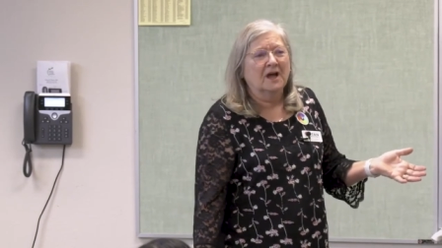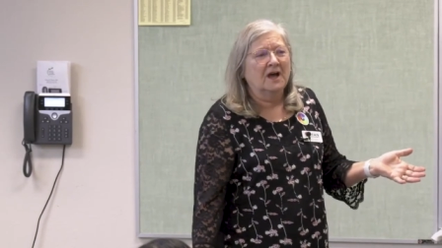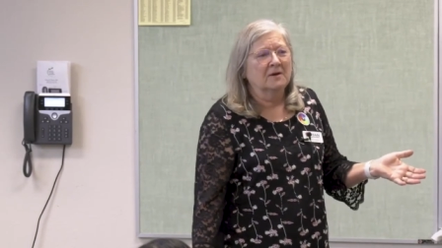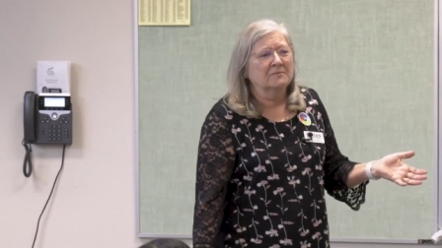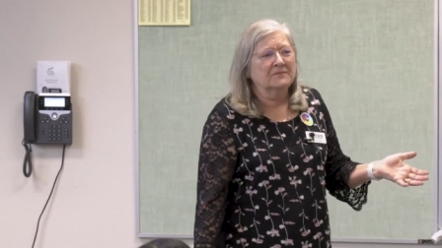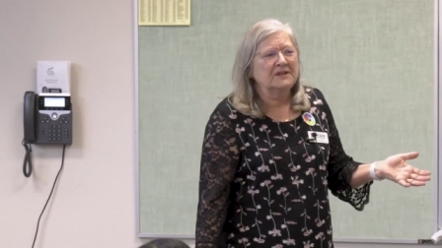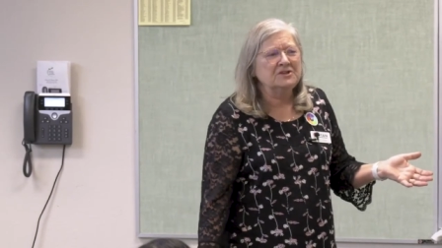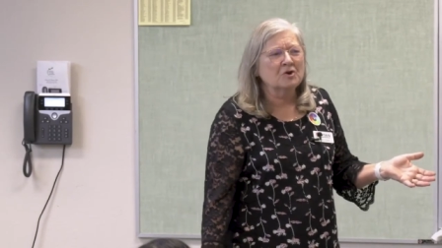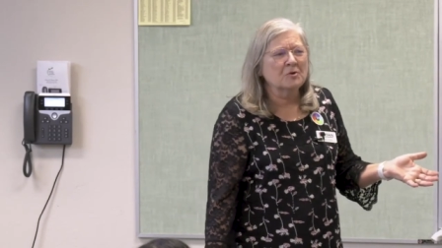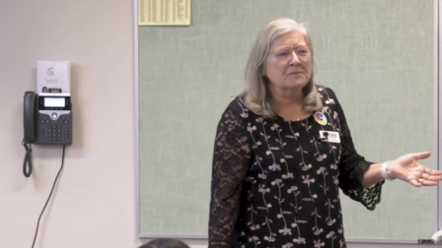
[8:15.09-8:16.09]
Um, they
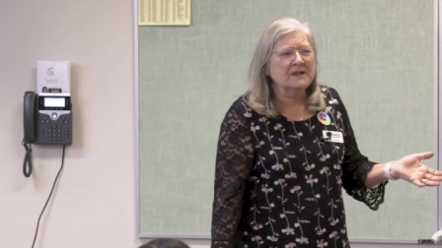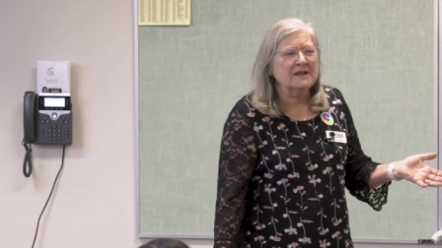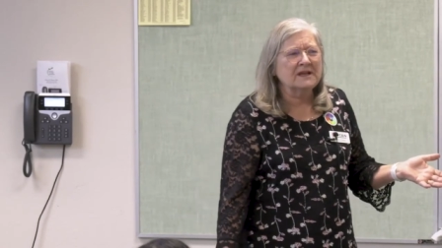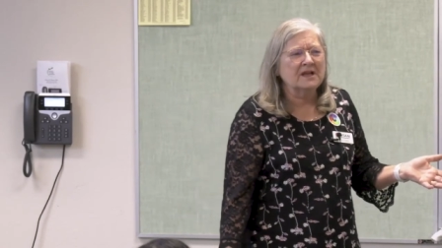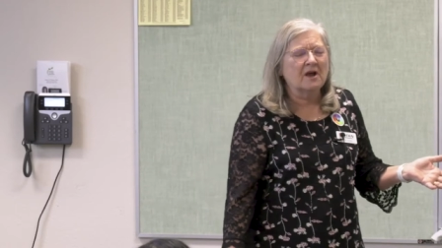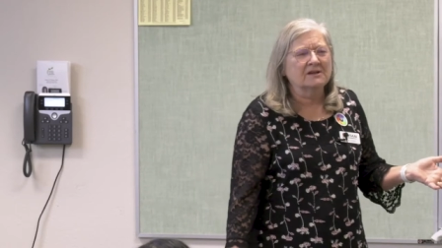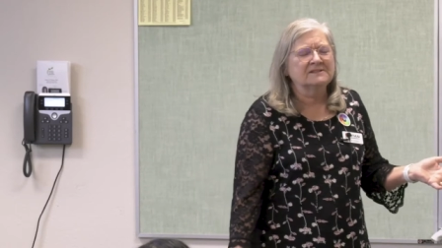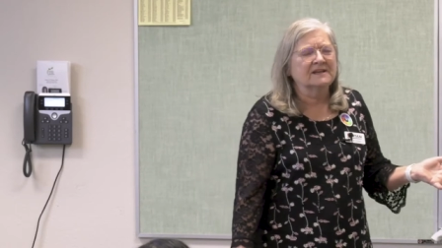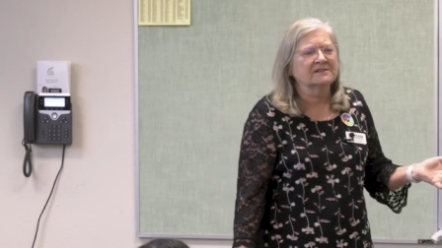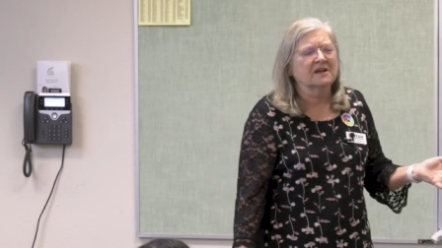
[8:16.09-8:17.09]
normally, on
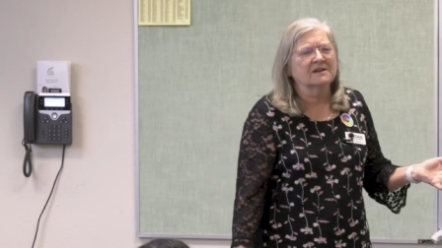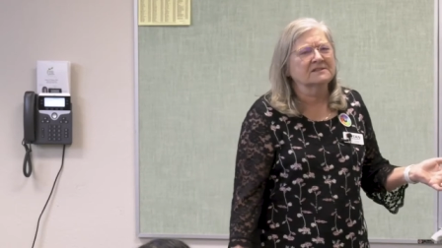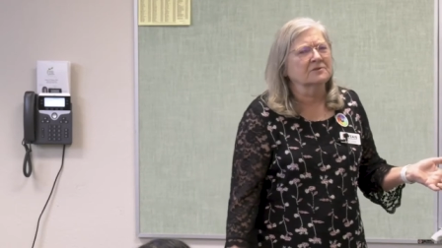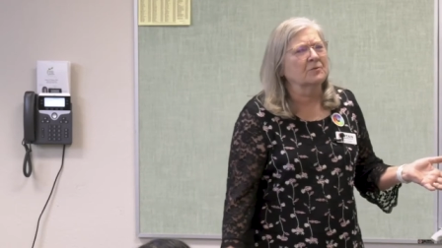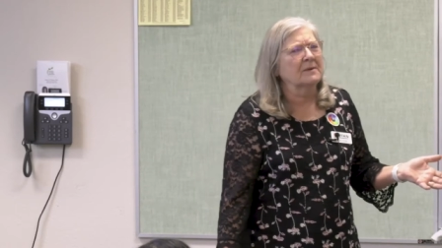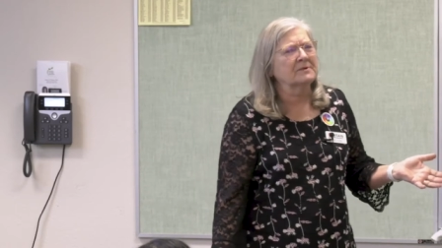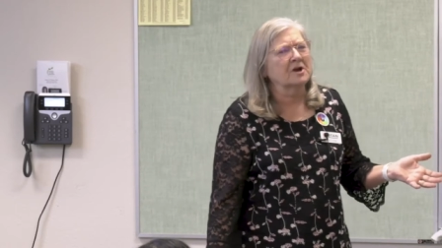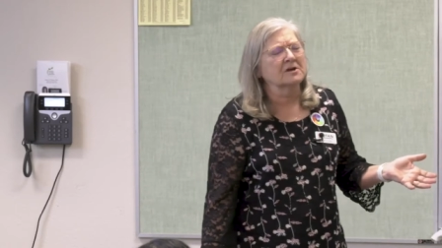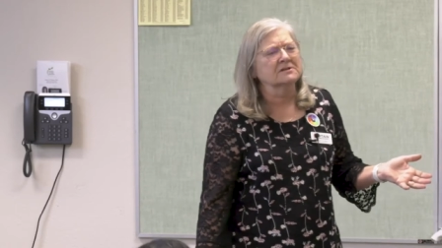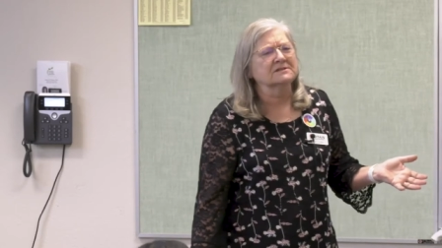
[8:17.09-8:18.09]
Tech Talks and
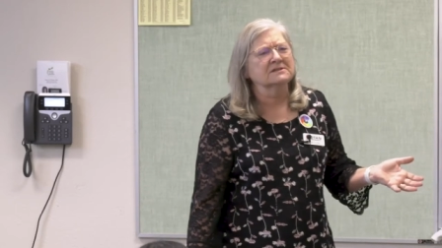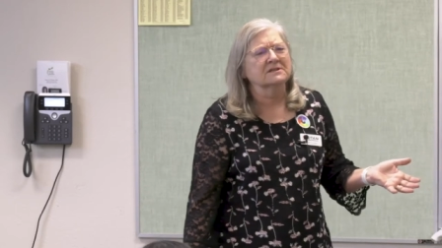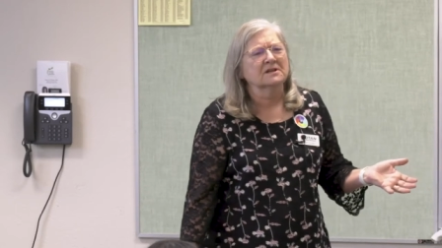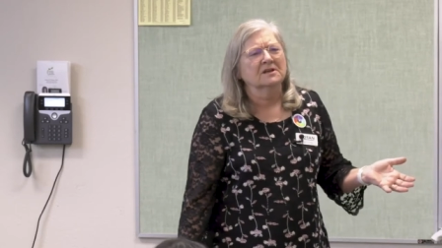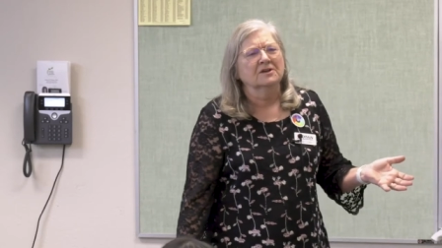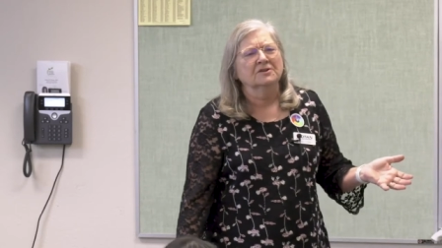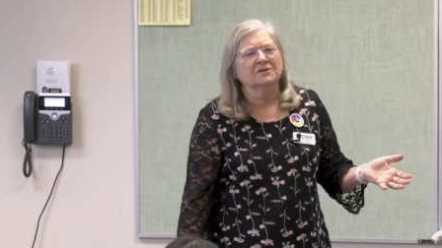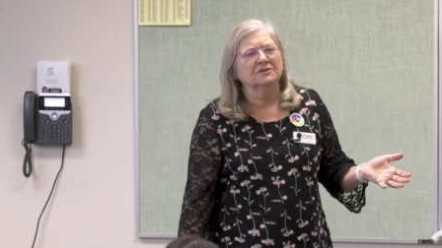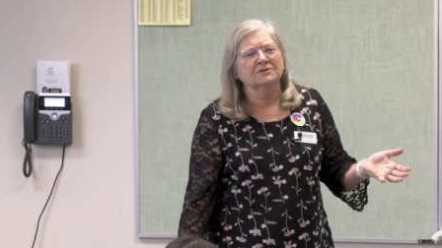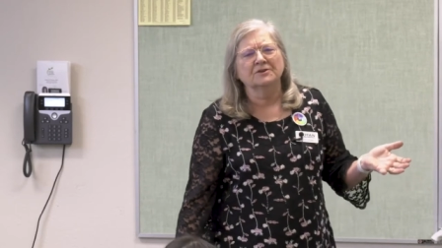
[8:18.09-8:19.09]
webinars,
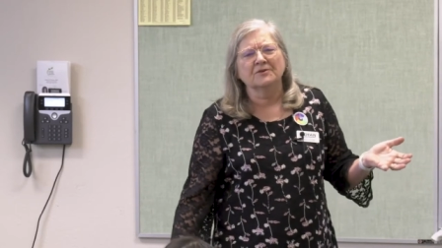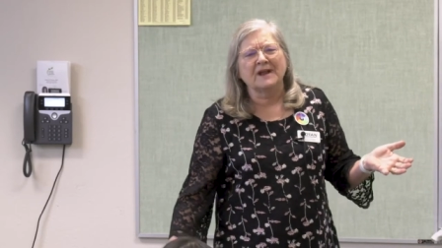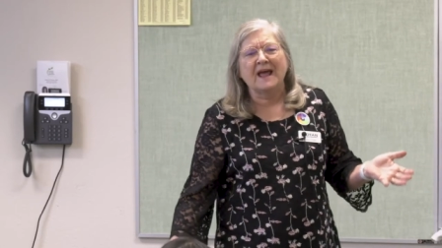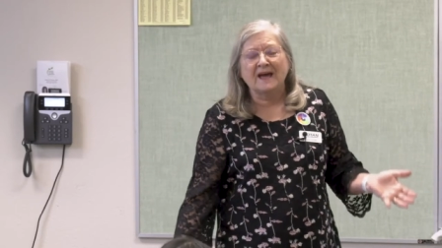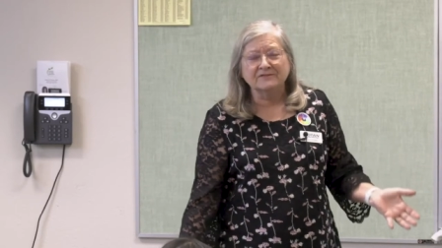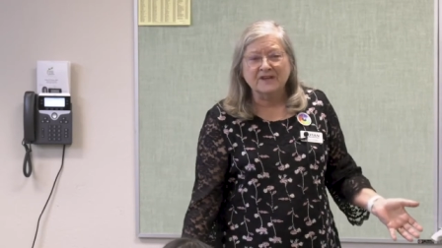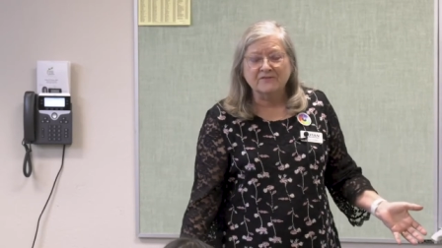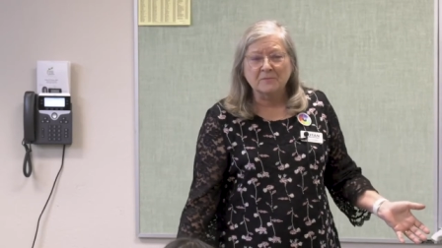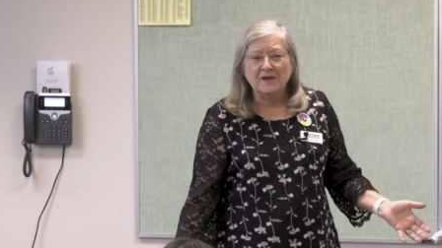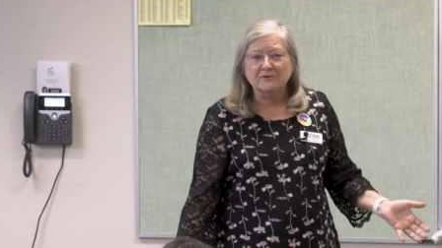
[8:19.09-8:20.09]
you don't have to
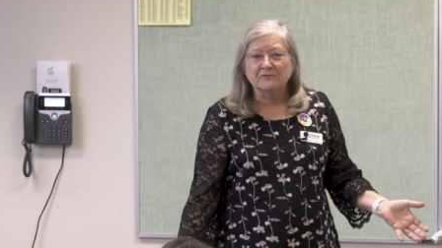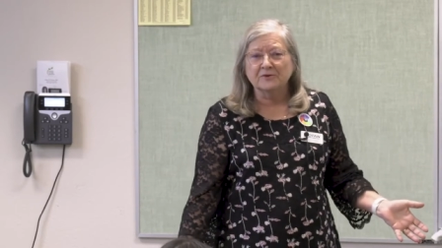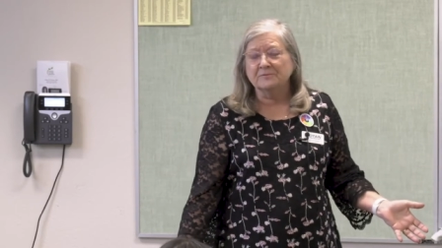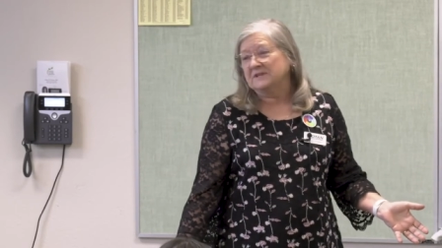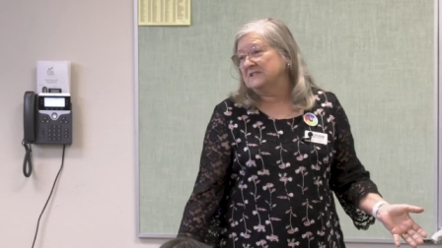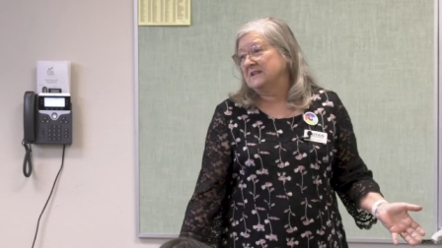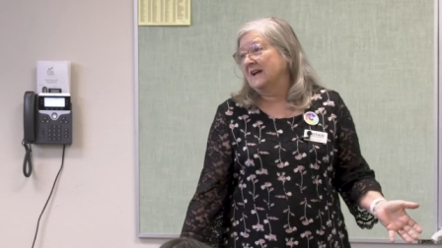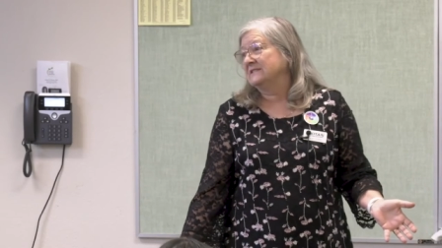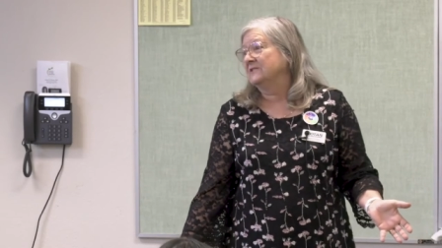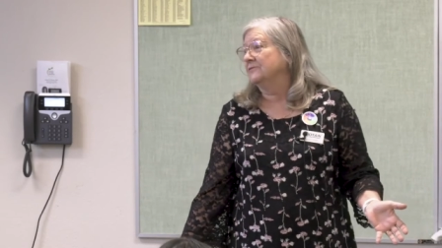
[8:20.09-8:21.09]
have a microphone. It's
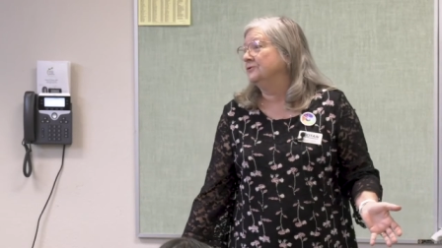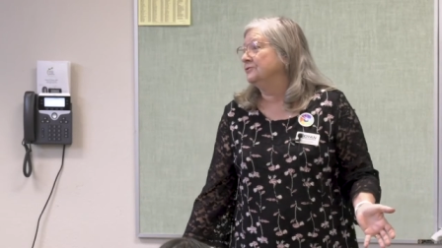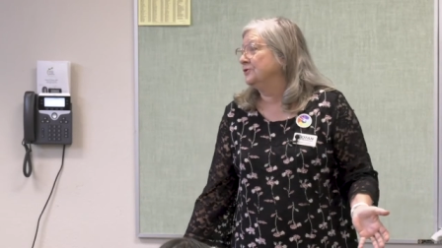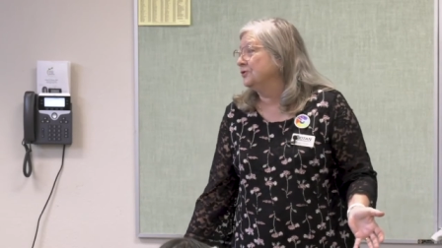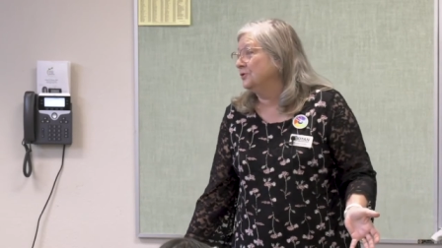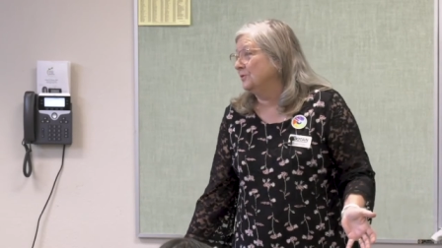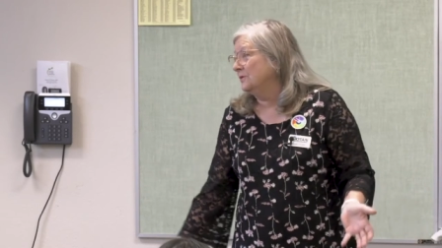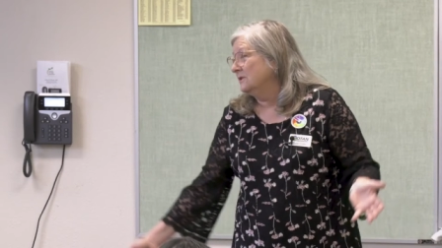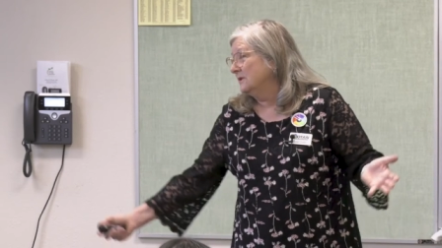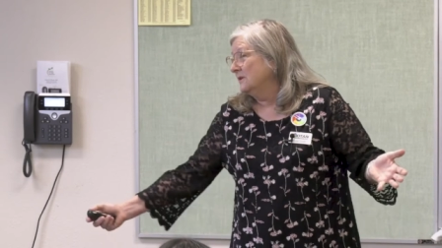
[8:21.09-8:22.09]
nice if you
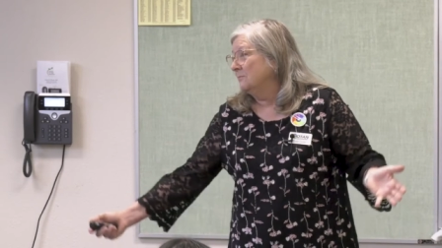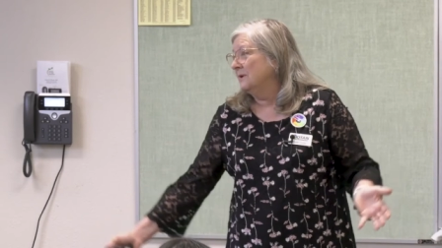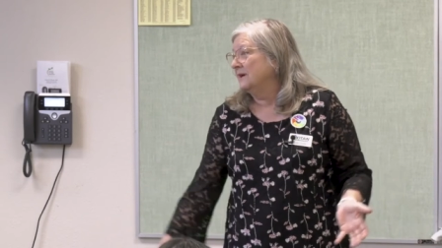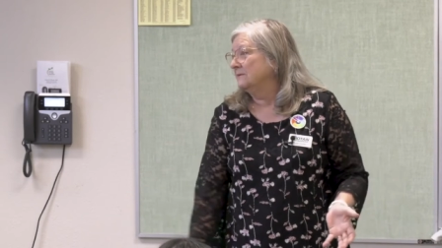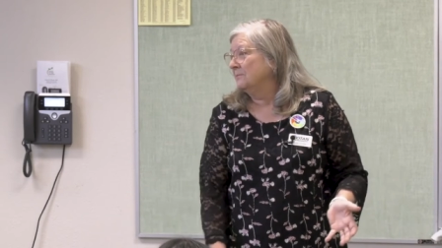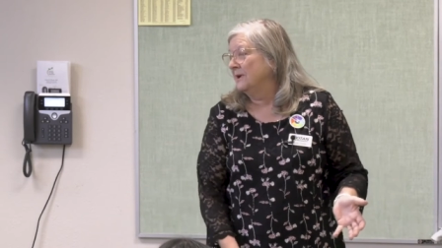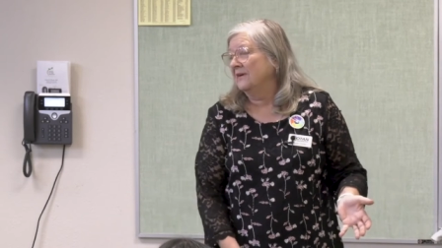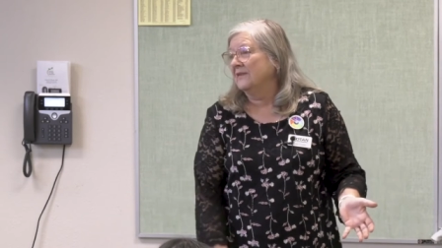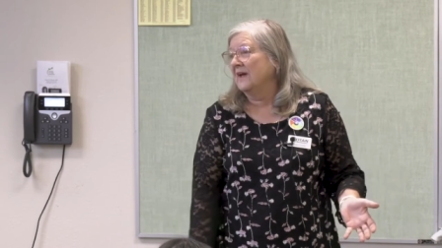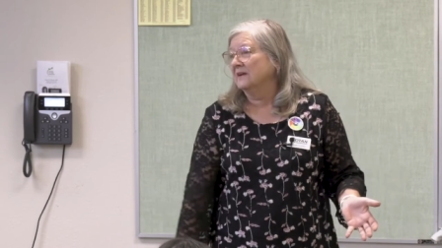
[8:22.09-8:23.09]
do, but
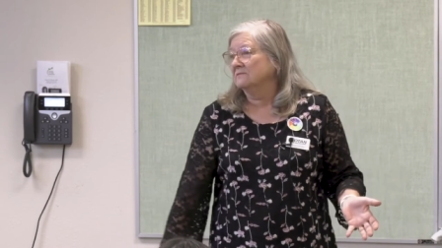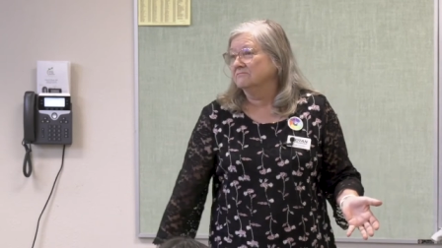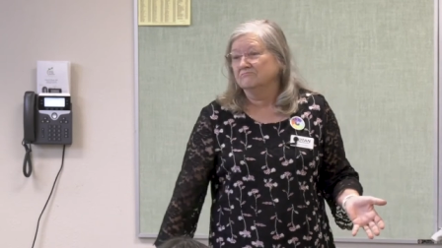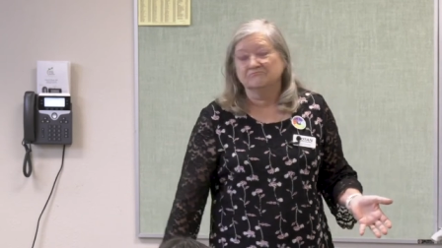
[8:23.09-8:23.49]
beyond that,